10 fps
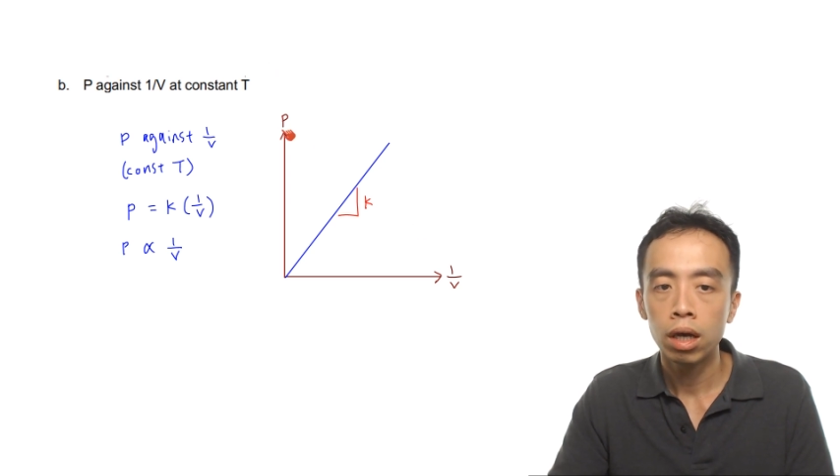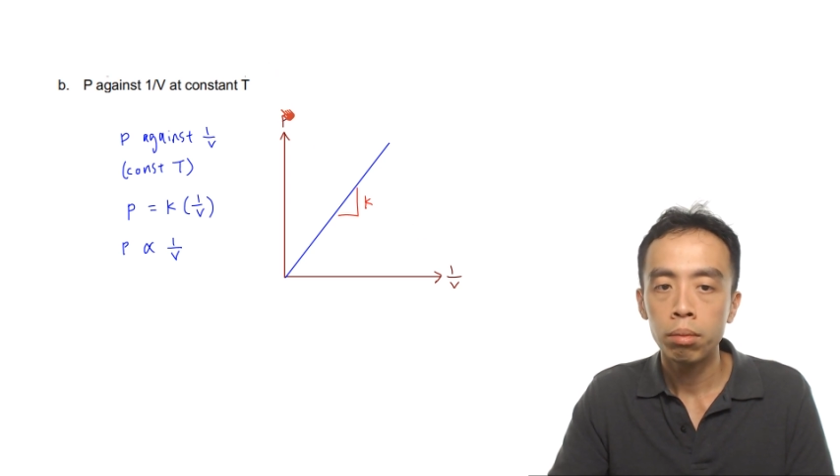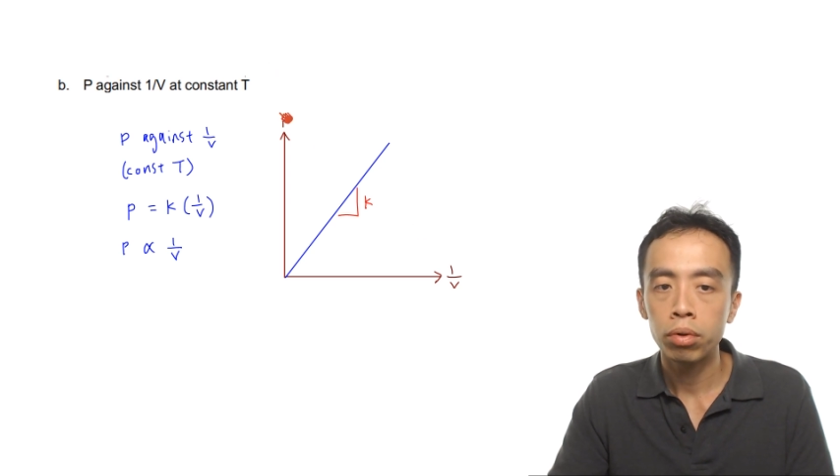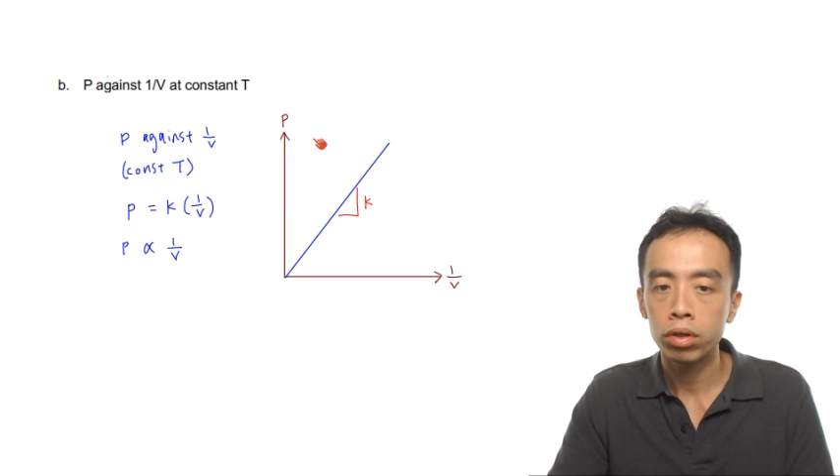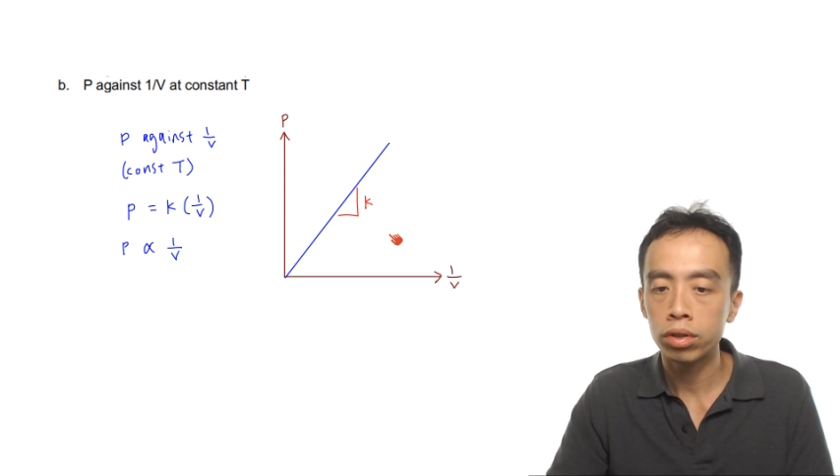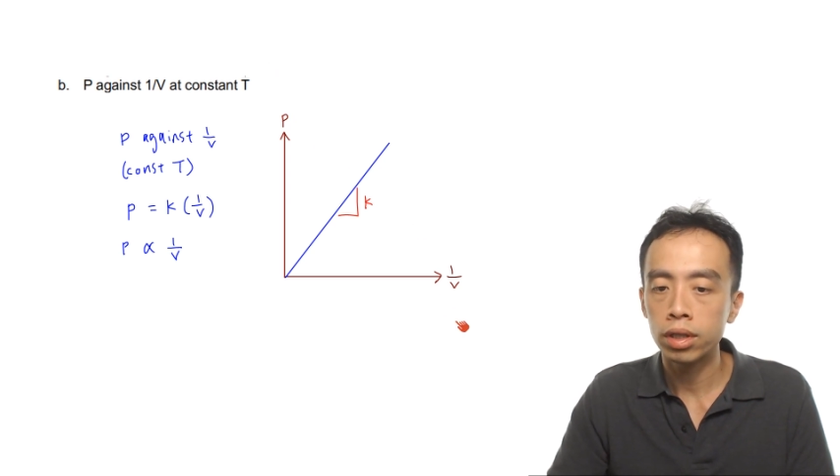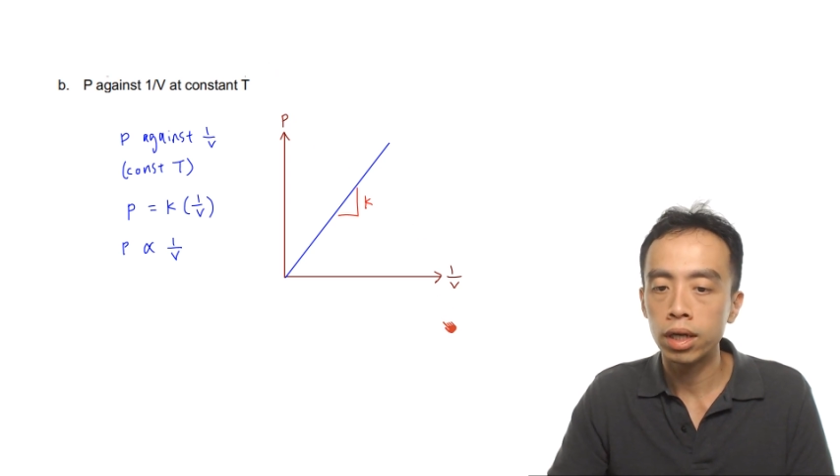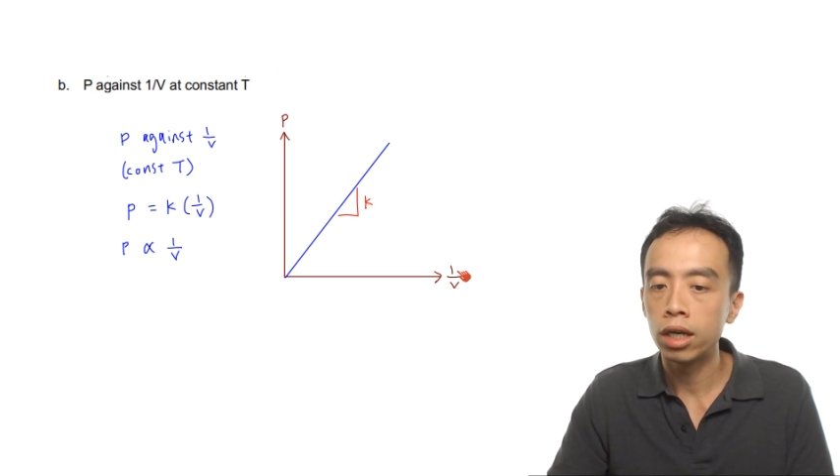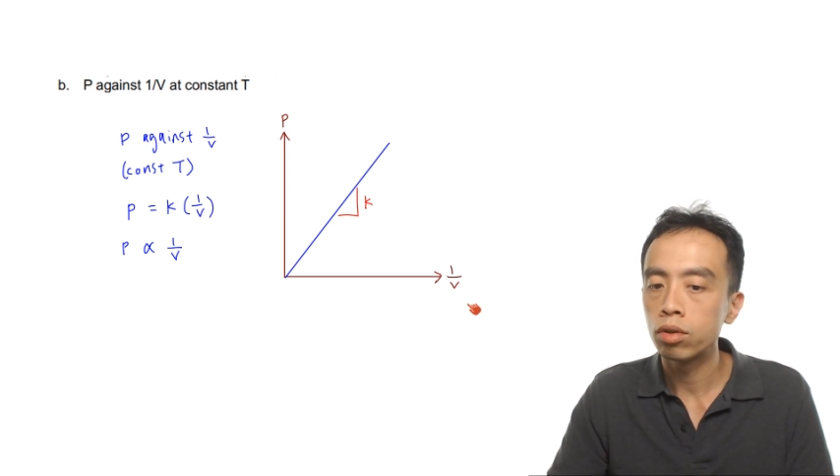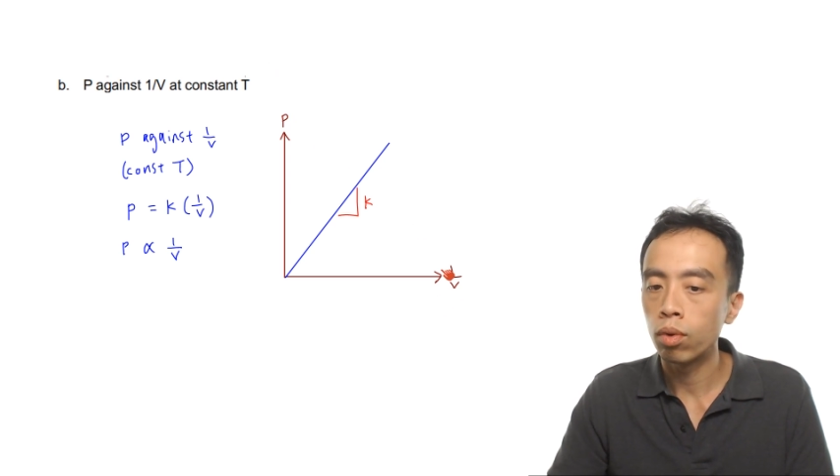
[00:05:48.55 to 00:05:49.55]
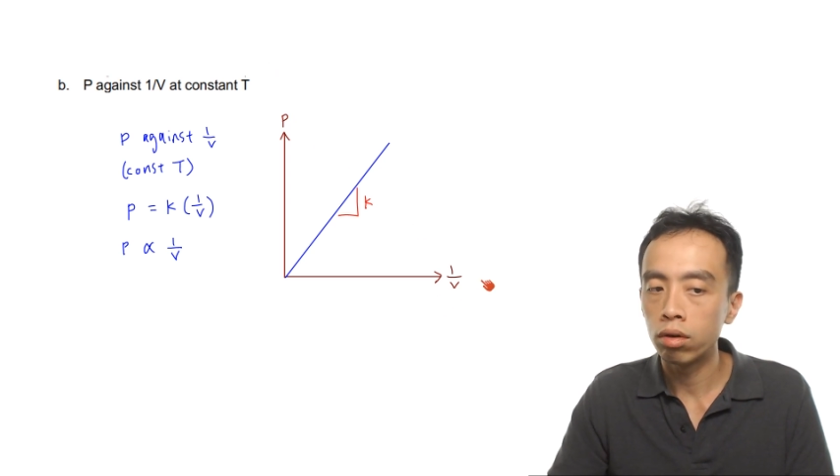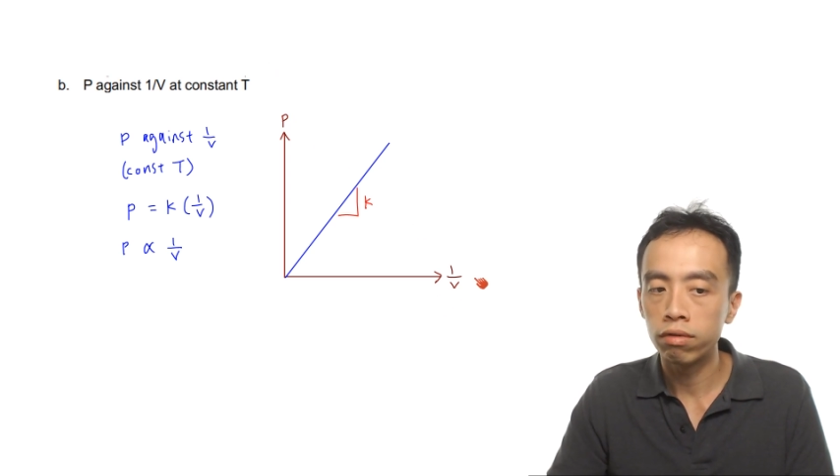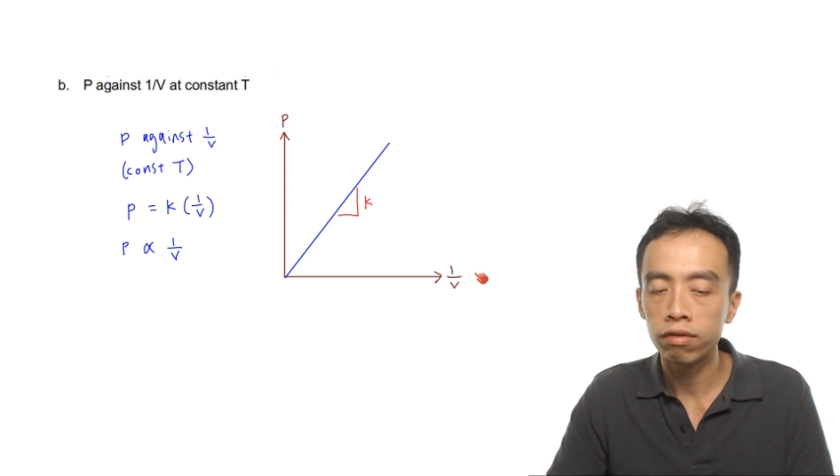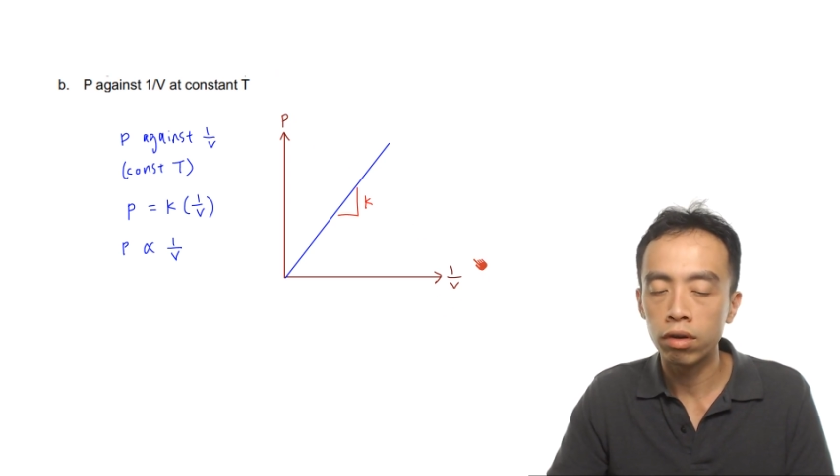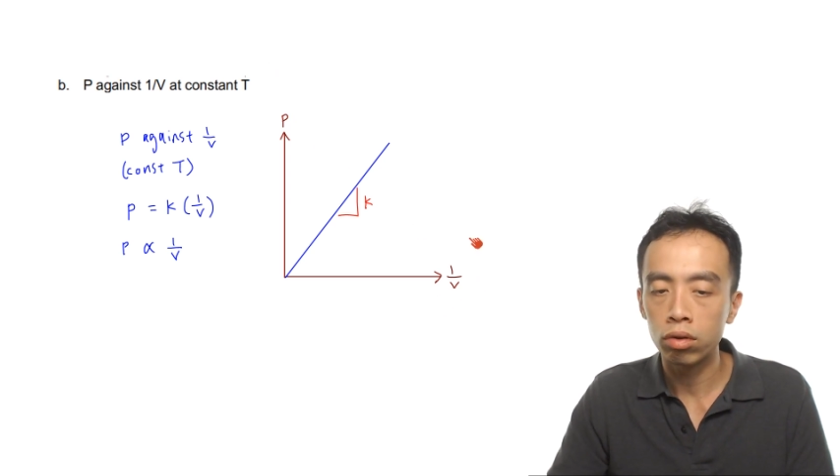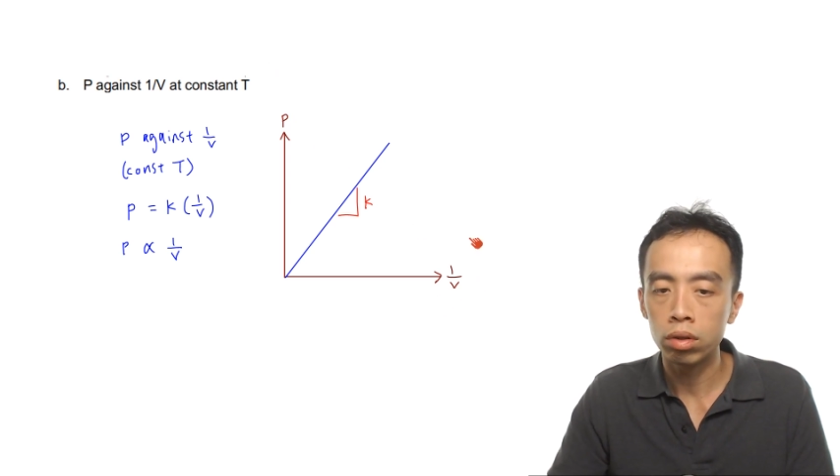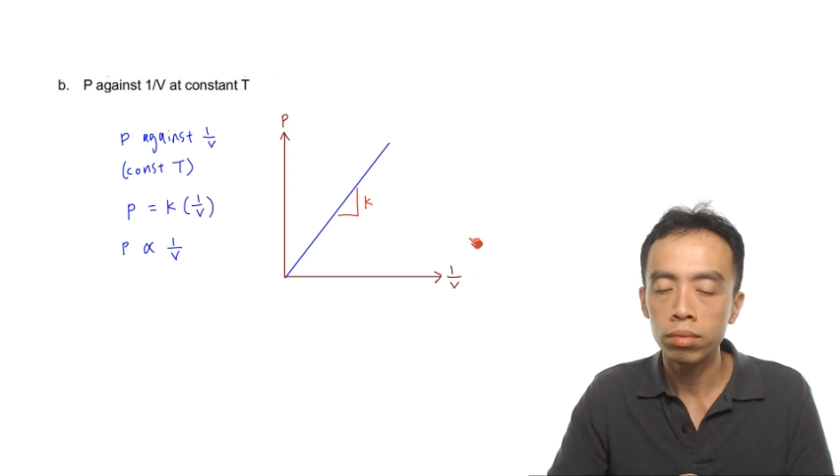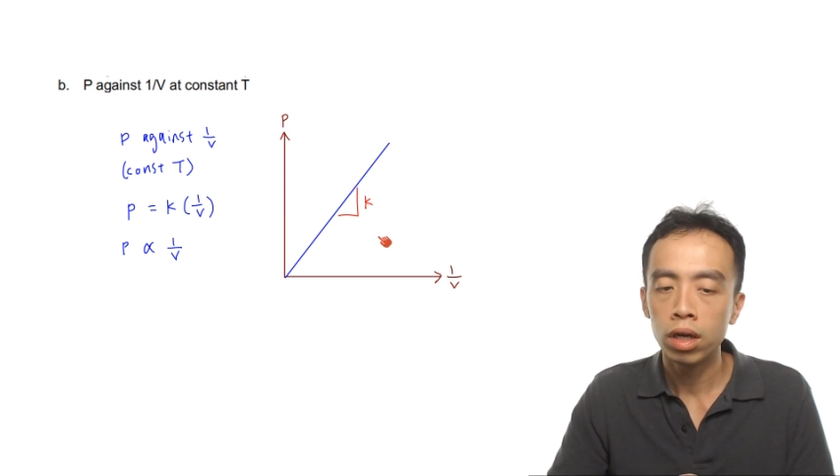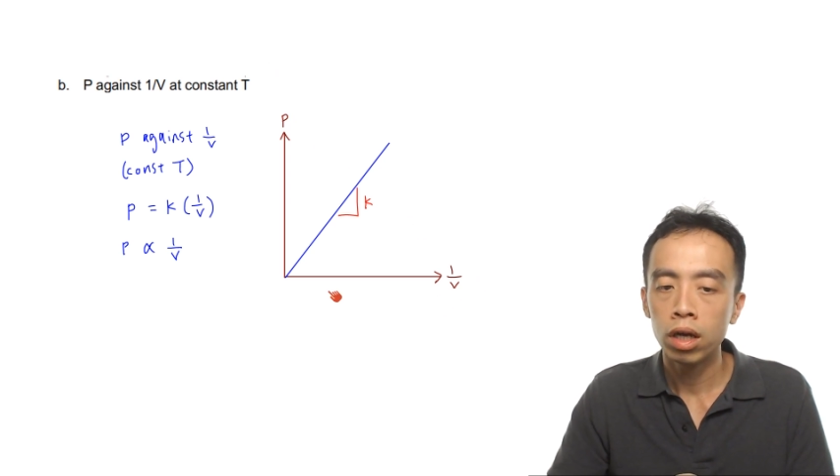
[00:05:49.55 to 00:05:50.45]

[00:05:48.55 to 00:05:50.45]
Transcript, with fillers: Pressure against one over volume.